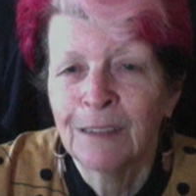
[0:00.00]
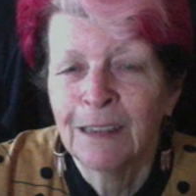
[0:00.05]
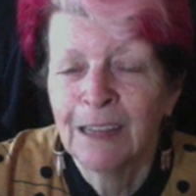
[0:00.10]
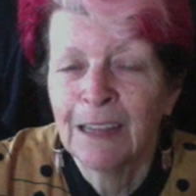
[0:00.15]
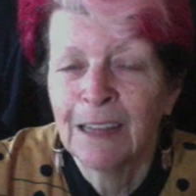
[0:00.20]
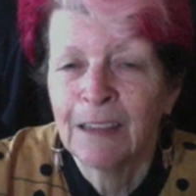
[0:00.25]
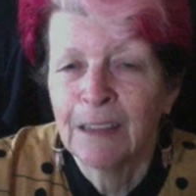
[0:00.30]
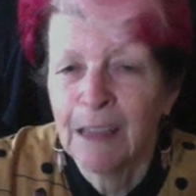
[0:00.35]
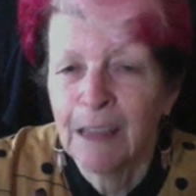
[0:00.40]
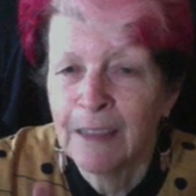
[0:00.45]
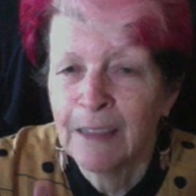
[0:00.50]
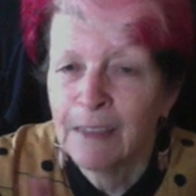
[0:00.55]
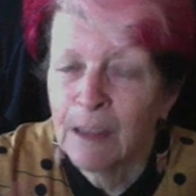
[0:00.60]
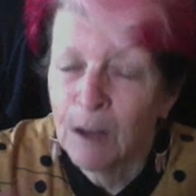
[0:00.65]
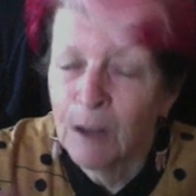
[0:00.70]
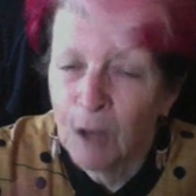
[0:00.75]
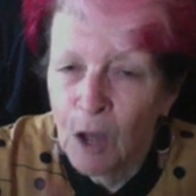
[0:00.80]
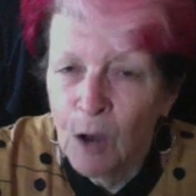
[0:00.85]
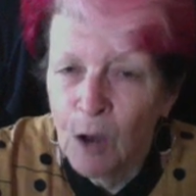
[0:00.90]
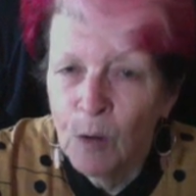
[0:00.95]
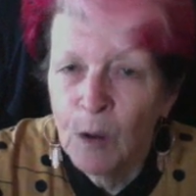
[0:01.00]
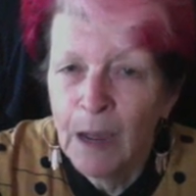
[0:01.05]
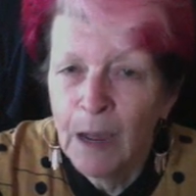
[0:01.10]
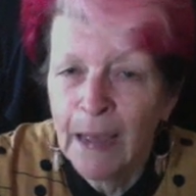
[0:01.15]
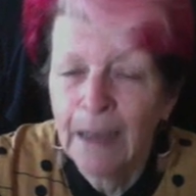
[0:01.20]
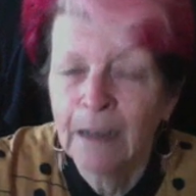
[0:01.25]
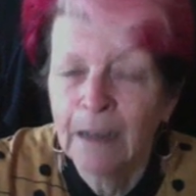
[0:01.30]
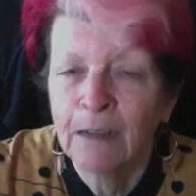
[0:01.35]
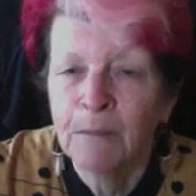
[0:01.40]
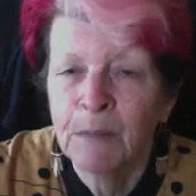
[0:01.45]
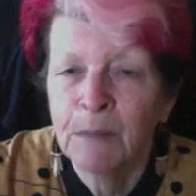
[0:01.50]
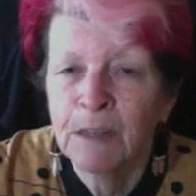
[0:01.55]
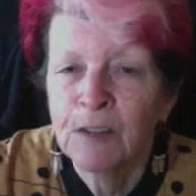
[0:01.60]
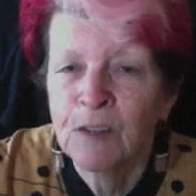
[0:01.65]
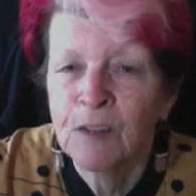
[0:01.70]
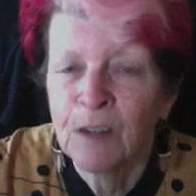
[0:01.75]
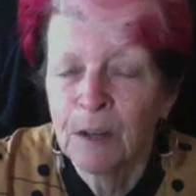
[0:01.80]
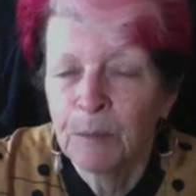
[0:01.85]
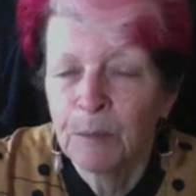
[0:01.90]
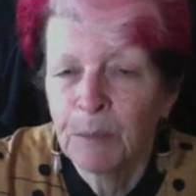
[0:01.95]
that the lower elements
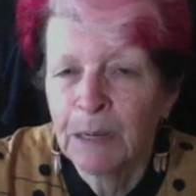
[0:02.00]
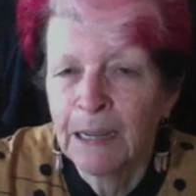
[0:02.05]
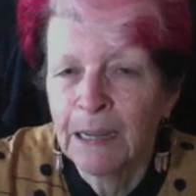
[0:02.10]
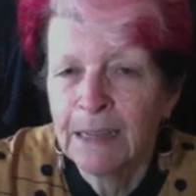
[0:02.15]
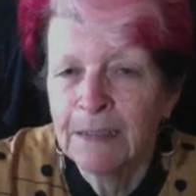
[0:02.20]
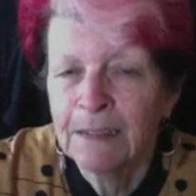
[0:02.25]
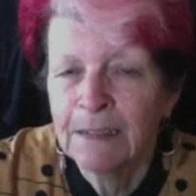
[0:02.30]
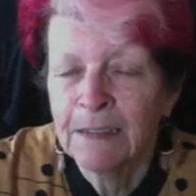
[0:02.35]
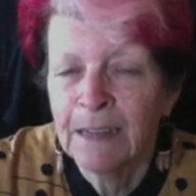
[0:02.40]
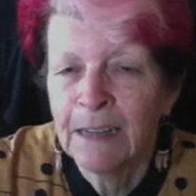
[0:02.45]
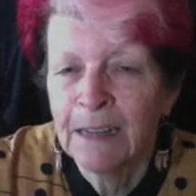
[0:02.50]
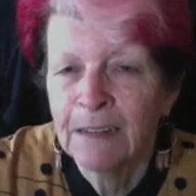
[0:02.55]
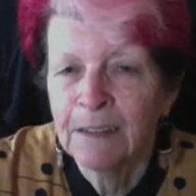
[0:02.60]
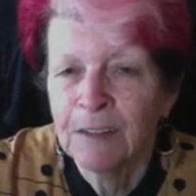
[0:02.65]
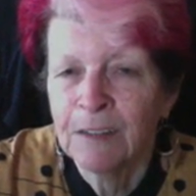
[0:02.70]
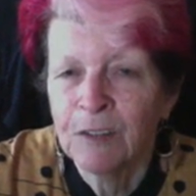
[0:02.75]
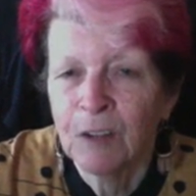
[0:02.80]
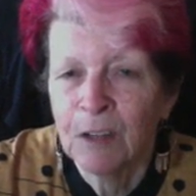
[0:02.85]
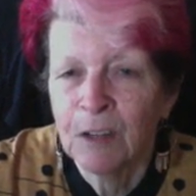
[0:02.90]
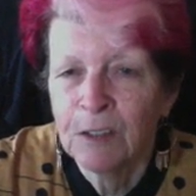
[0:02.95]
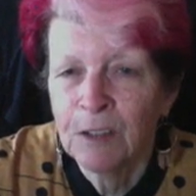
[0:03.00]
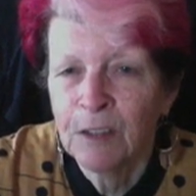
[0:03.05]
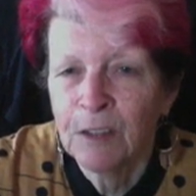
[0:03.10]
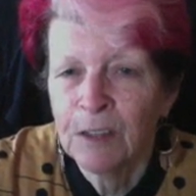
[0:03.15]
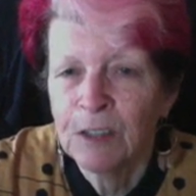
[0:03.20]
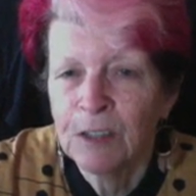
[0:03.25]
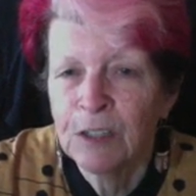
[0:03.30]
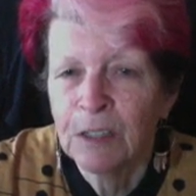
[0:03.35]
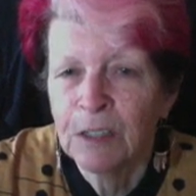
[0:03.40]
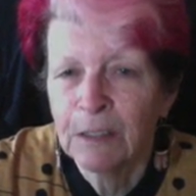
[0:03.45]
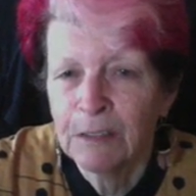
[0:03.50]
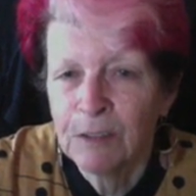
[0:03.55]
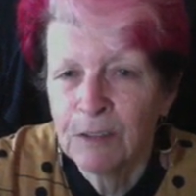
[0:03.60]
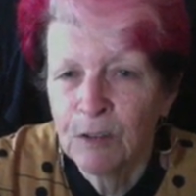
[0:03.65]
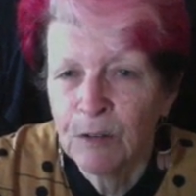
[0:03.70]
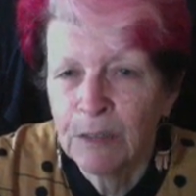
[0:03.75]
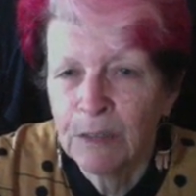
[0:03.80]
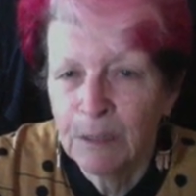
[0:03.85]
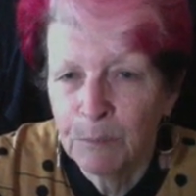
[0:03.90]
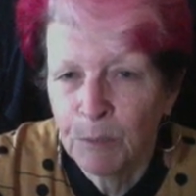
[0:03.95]
that are placed in that design, so the chilies that
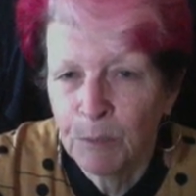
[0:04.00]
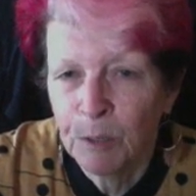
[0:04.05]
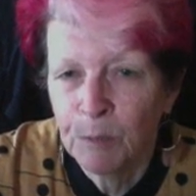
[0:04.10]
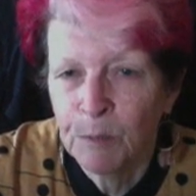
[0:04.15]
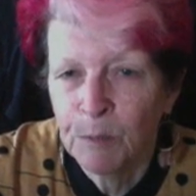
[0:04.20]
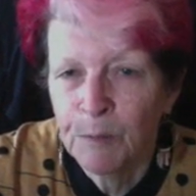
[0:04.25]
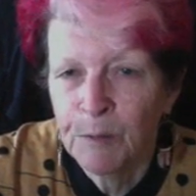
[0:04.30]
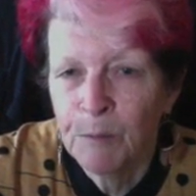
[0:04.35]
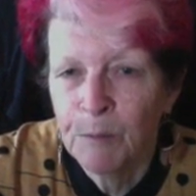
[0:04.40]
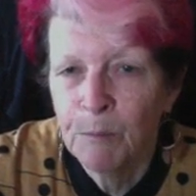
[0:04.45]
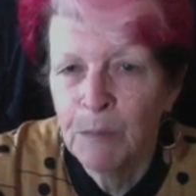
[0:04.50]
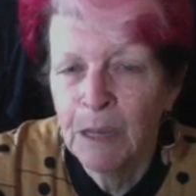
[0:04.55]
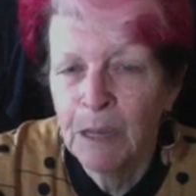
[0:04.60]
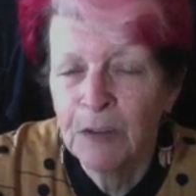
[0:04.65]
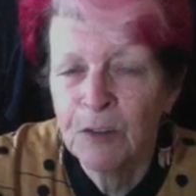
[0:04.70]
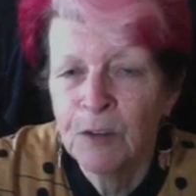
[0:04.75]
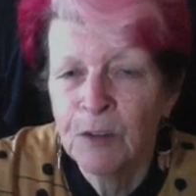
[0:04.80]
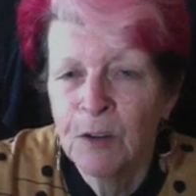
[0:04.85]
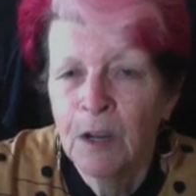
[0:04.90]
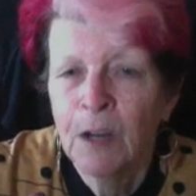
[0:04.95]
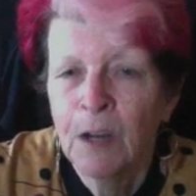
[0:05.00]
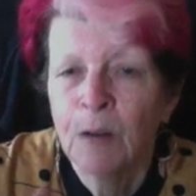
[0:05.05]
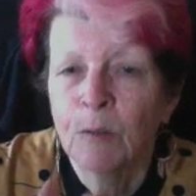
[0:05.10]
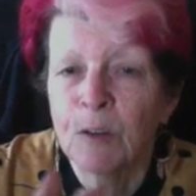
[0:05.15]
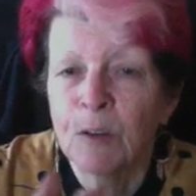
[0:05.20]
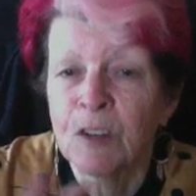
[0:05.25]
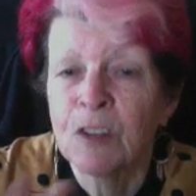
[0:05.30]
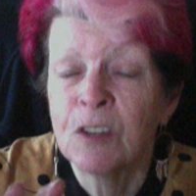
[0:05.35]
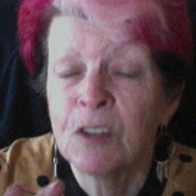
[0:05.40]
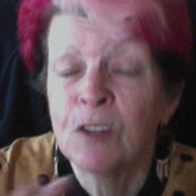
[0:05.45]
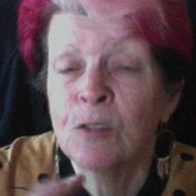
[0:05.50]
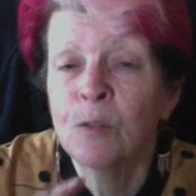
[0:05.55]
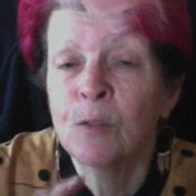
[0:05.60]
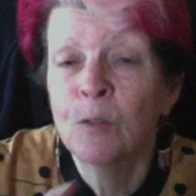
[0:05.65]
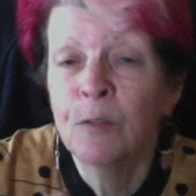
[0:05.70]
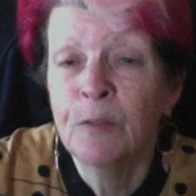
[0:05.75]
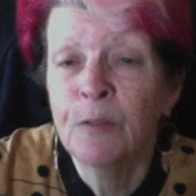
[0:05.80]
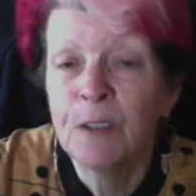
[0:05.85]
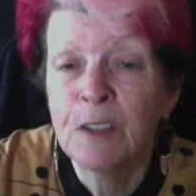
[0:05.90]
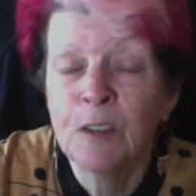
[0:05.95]
are in the bottom of the mesh, were
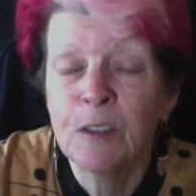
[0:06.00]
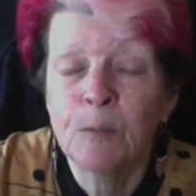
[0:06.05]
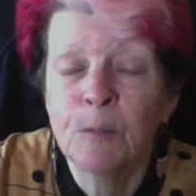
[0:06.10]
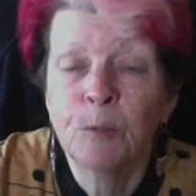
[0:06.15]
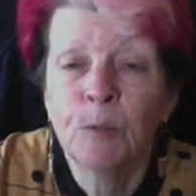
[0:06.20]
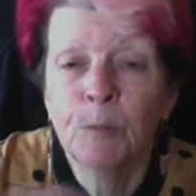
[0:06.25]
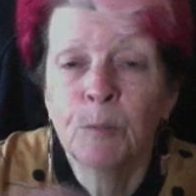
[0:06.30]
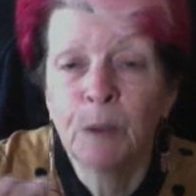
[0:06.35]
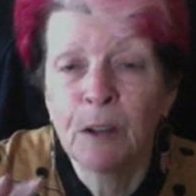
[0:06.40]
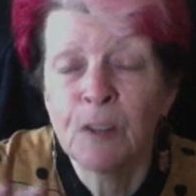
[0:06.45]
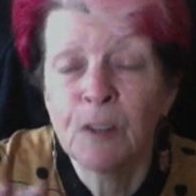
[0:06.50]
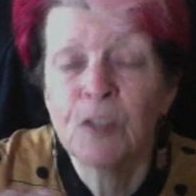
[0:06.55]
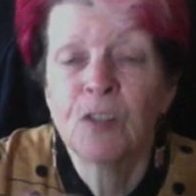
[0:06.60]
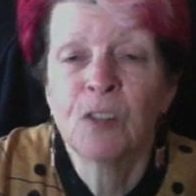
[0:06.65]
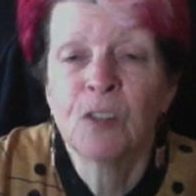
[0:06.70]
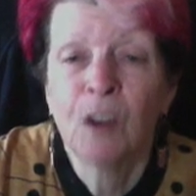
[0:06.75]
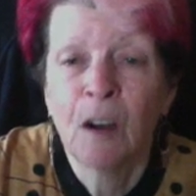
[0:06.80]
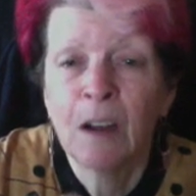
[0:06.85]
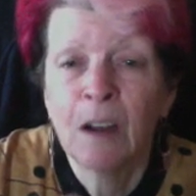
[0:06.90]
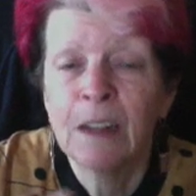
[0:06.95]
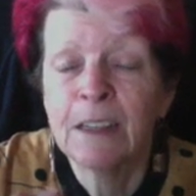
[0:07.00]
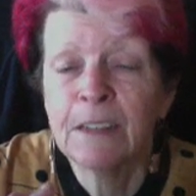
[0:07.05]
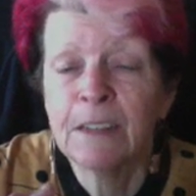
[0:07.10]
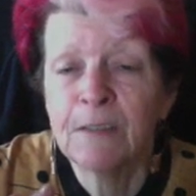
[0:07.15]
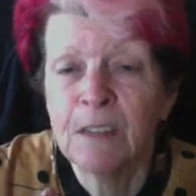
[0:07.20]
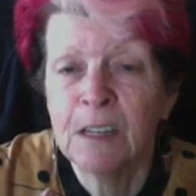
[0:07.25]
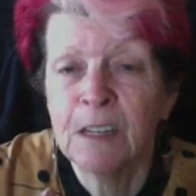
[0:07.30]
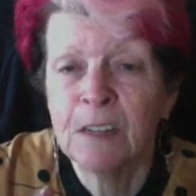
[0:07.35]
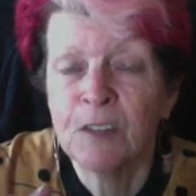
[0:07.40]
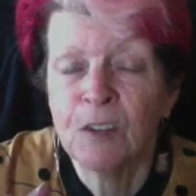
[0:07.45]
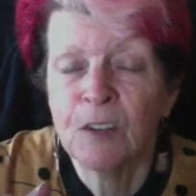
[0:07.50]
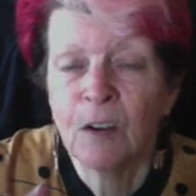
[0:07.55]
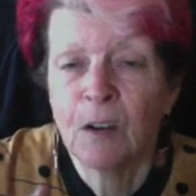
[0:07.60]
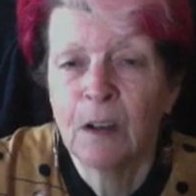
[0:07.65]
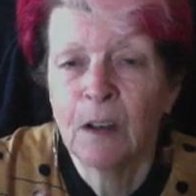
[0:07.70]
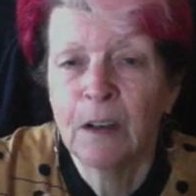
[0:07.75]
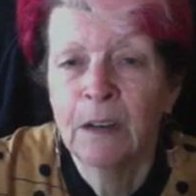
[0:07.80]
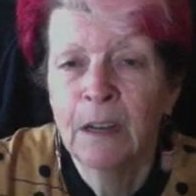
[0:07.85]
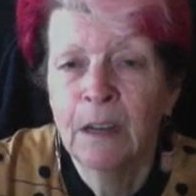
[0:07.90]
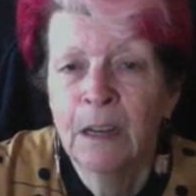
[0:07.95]
still visible both sides of the
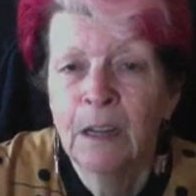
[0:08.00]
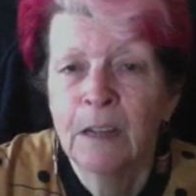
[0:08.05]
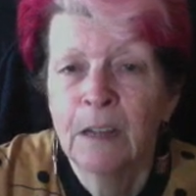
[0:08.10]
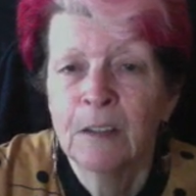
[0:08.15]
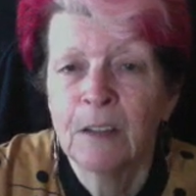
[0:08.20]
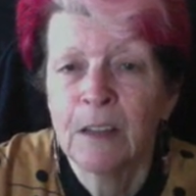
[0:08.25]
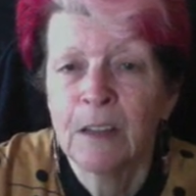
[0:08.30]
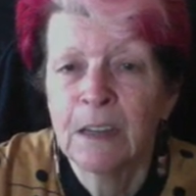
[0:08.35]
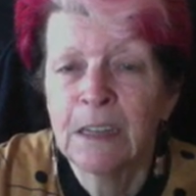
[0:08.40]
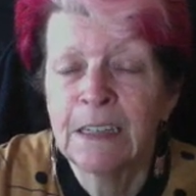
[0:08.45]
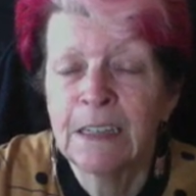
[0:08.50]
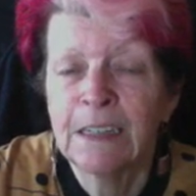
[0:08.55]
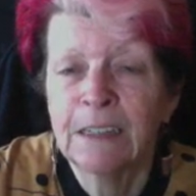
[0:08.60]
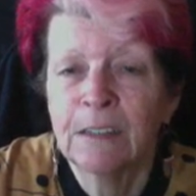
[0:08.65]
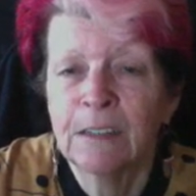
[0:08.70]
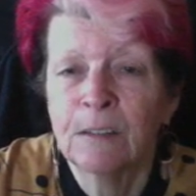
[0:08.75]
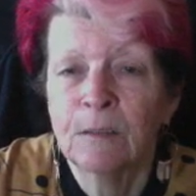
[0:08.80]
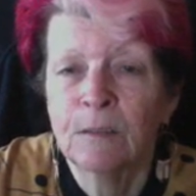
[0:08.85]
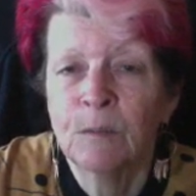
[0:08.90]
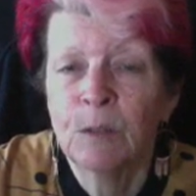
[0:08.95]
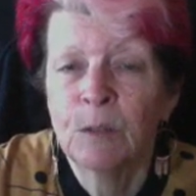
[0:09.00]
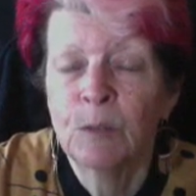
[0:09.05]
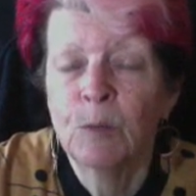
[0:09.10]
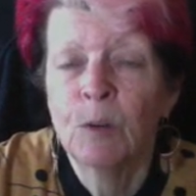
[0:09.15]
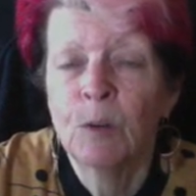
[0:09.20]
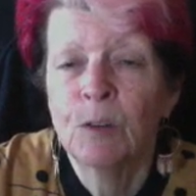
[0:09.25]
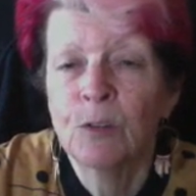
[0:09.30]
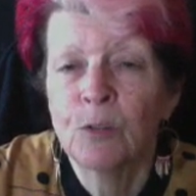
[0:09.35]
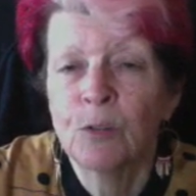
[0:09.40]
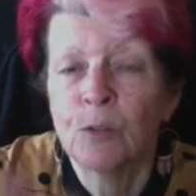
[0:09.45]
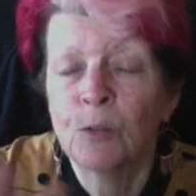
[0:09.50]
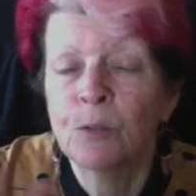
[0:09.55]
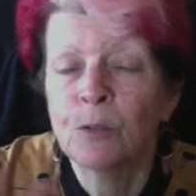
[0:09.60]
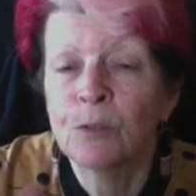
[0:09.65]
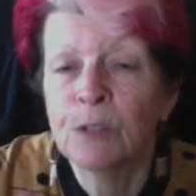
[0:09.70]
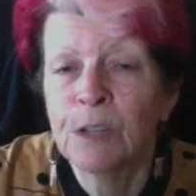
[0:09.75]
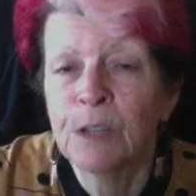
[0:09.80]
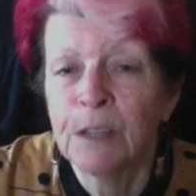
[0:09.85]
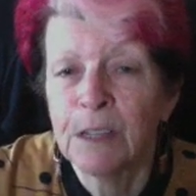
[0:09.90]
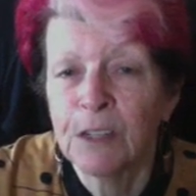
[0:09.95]
design, so that we weren't drawn
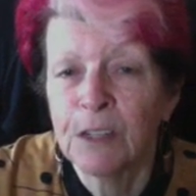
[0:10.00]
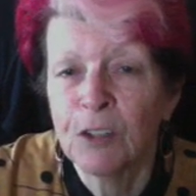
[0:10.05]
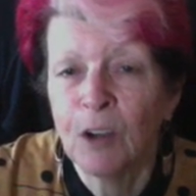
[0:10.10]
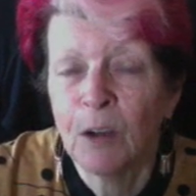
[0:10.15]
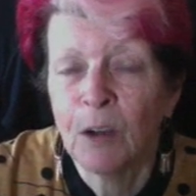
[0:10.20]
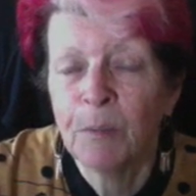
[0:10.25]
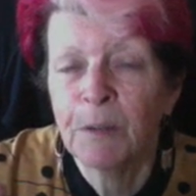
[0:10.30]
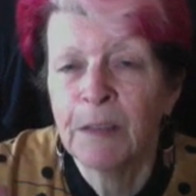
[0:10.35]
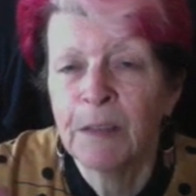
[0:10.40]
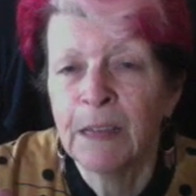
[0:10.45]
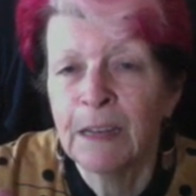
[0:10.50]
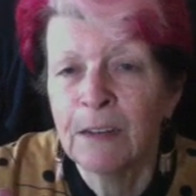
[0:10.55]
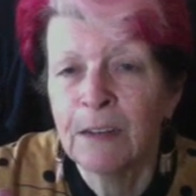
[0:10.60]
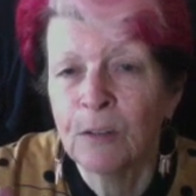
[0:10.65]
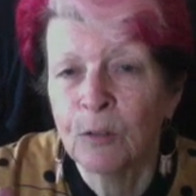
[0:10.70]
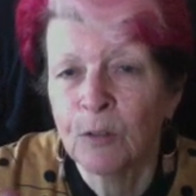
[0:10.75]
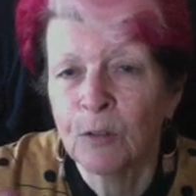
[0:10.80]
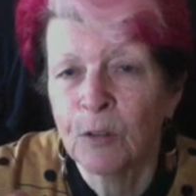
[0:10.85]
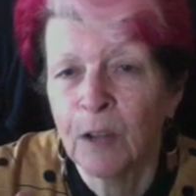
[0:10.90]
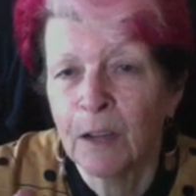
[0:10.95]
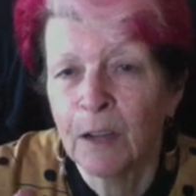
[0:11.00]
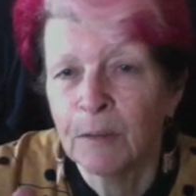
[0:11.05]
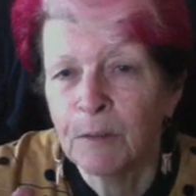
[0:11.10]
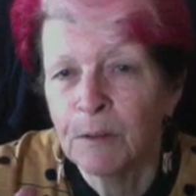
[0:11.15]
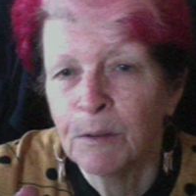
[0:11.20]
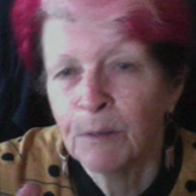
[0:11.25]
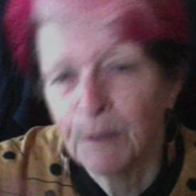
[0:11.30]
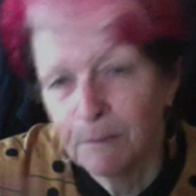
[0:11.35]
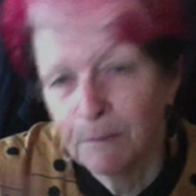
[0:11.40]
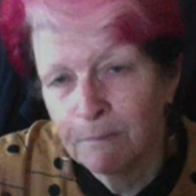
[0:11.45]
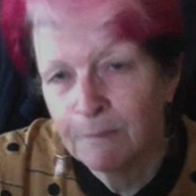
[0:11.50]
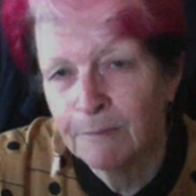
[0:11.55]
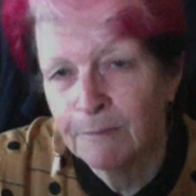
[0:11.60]
to the top and then looked like we were